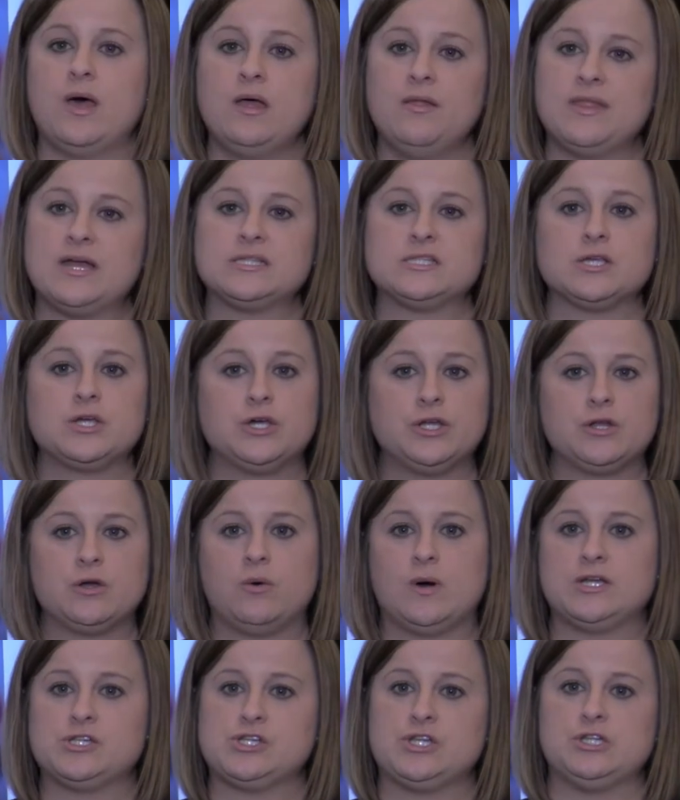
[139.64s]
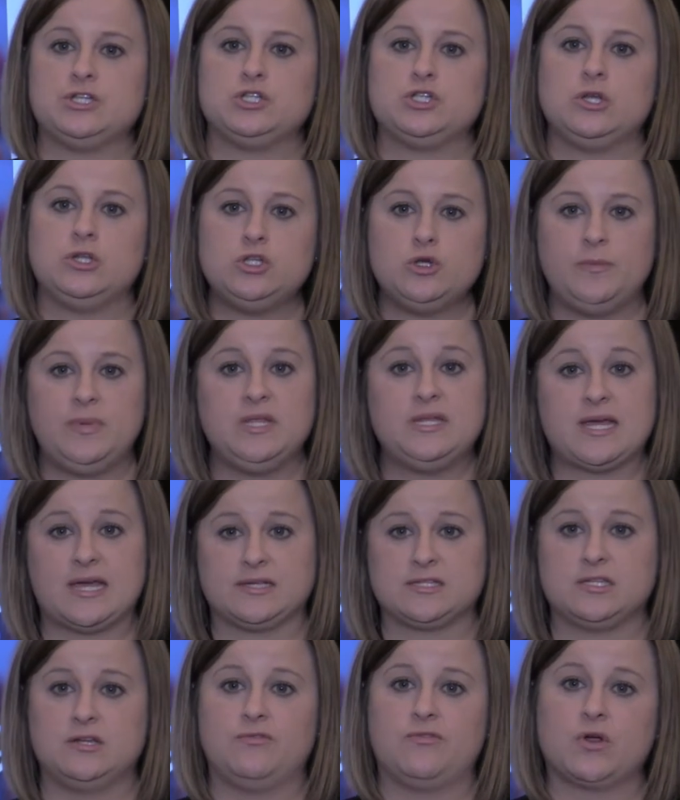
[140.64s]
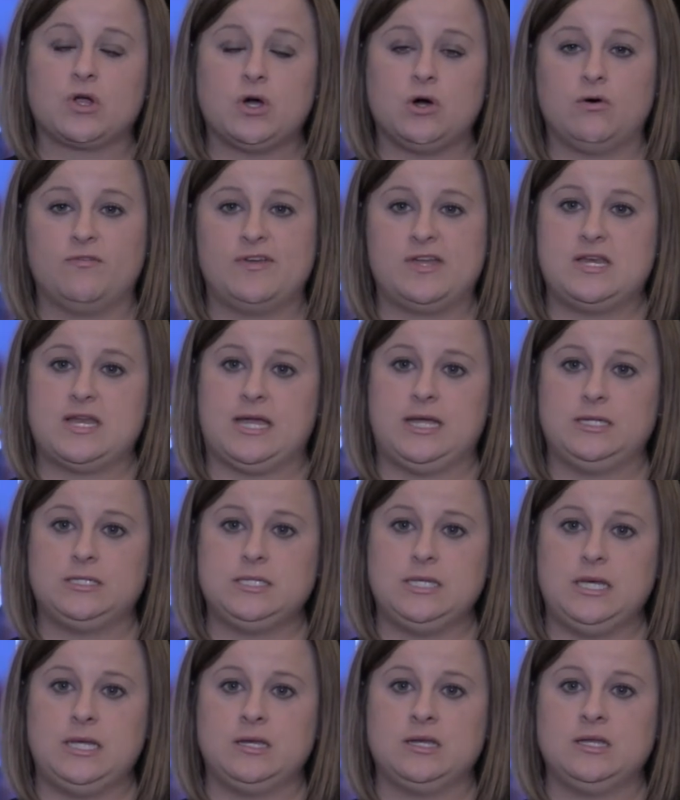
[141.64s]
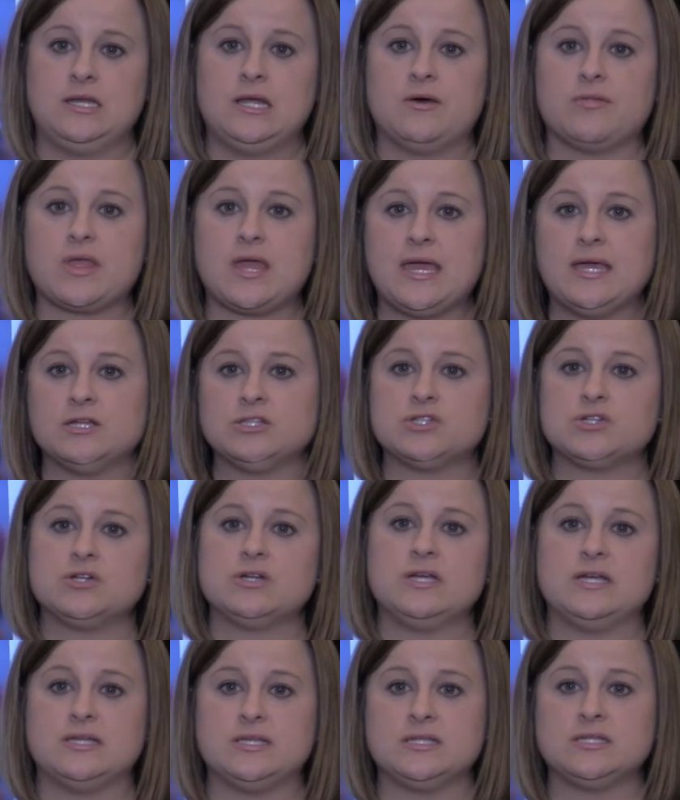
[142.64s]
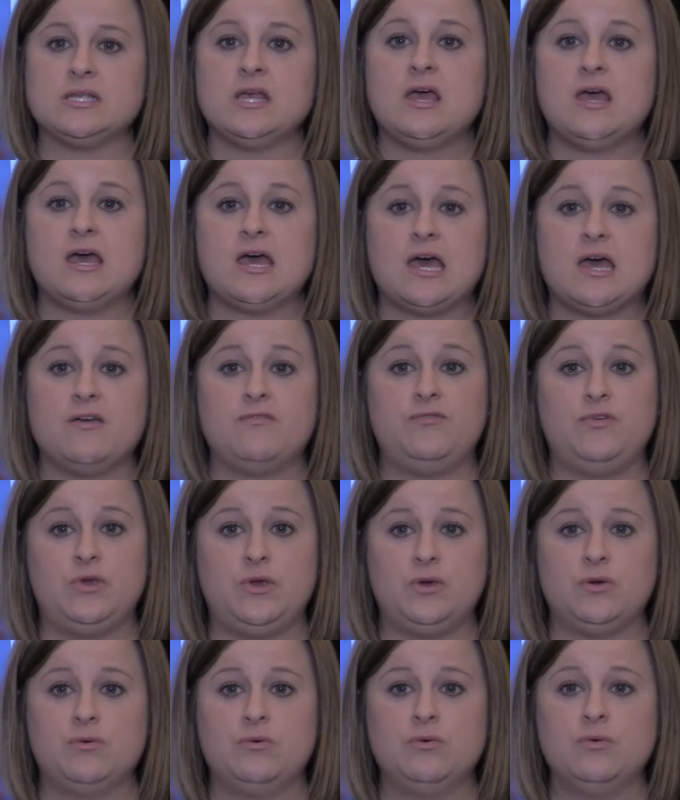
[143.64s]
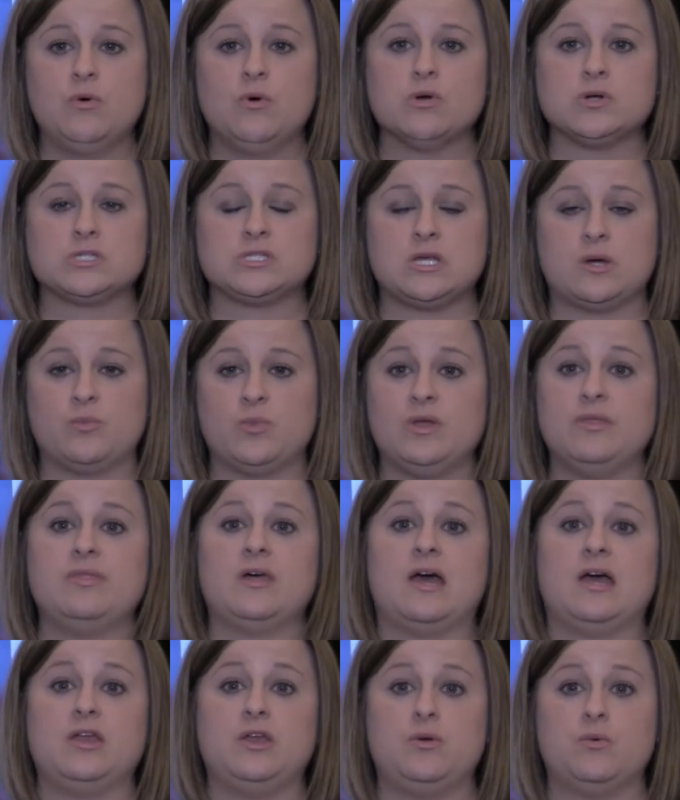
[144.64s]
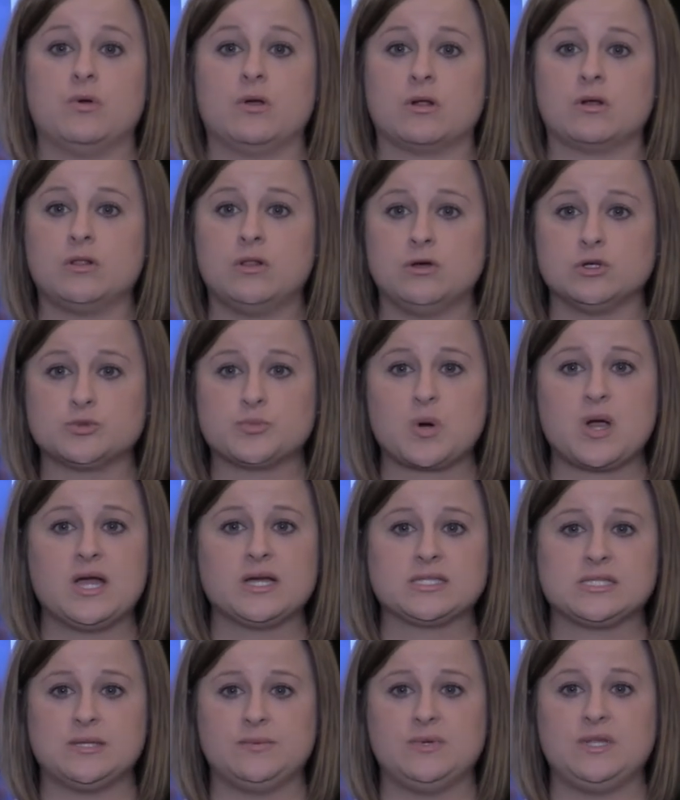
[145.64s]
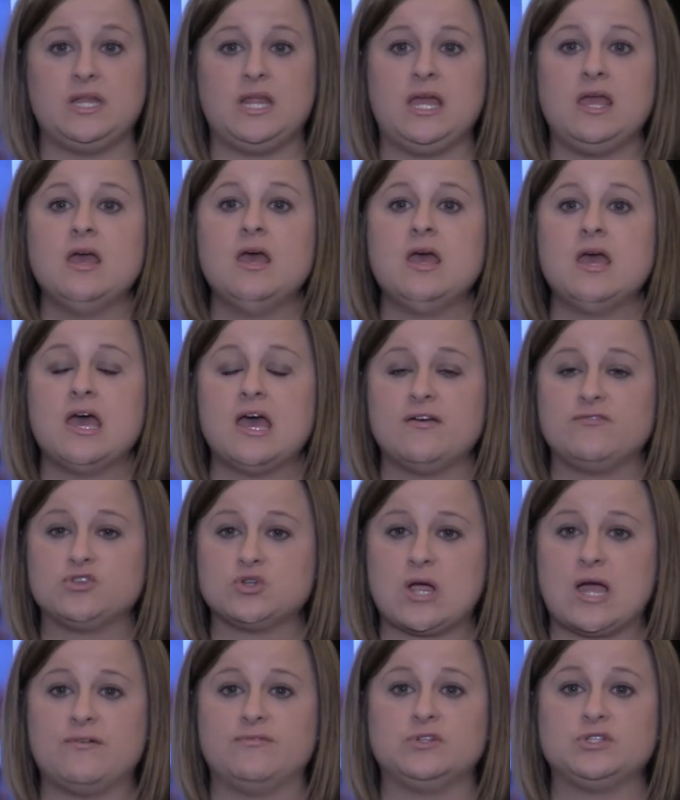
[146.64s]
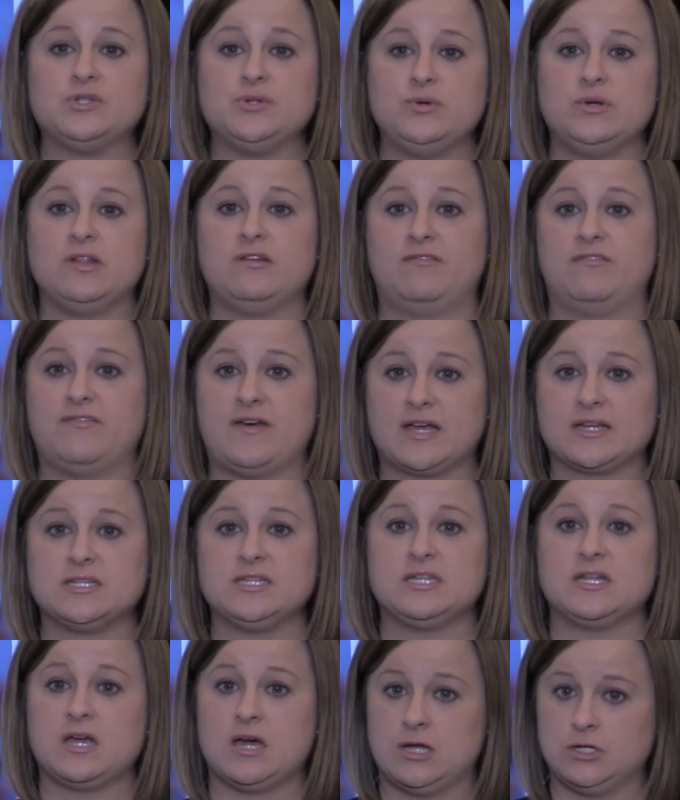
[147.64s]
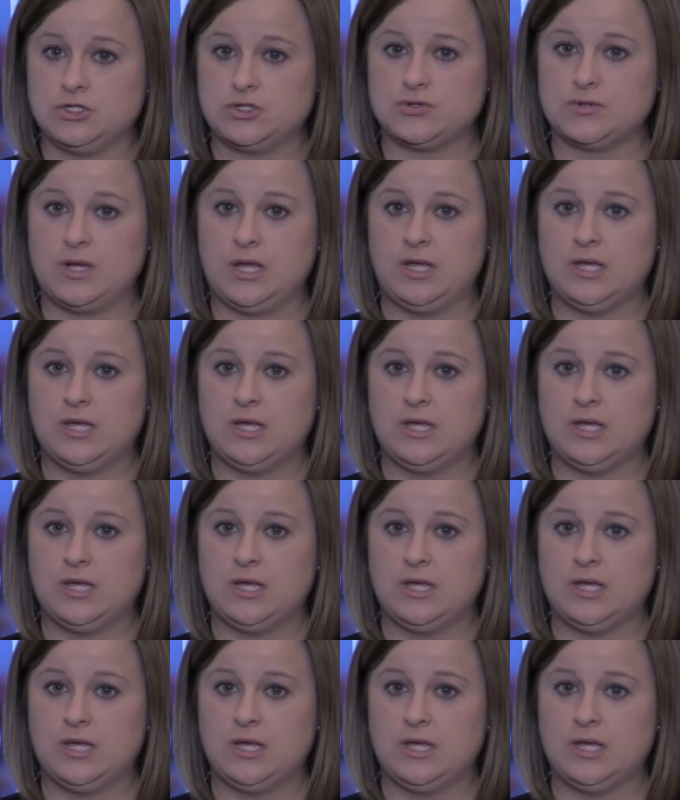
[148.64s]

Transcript: that's a good question. Should you be tested for COVID-19? Now, the answer is, have you or someone that you are in close proximity have traveled to an infected country?